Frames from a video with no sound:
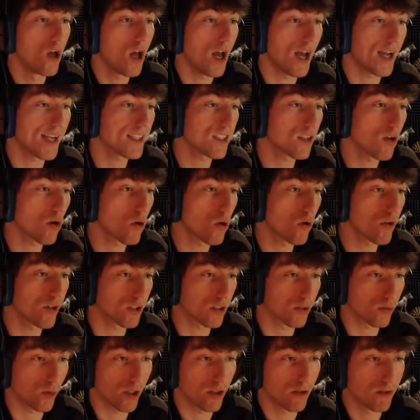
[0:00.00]
I guess I'll go
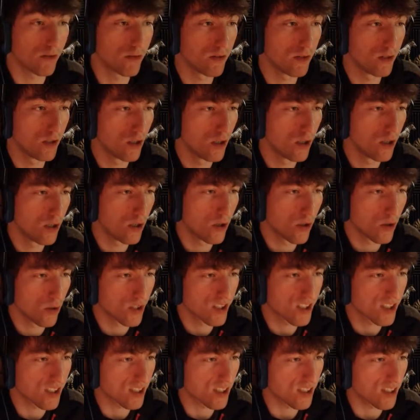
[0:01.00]
this way.
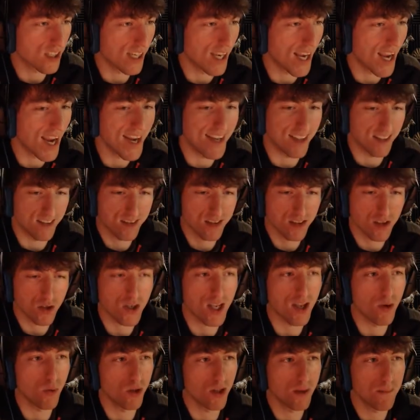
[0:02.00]
What's this say? Eight.
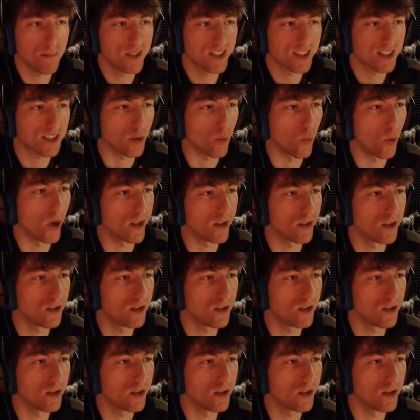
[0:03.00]
Okay, well, I'm missing one.